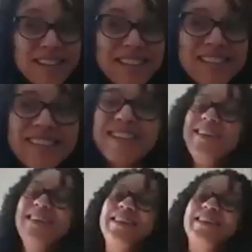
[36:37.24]
great
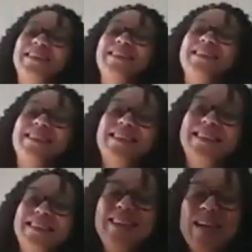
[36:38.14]
advice.
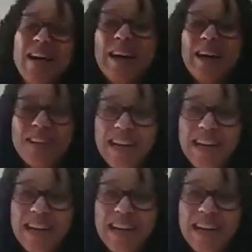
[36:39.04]
Oh, I love books.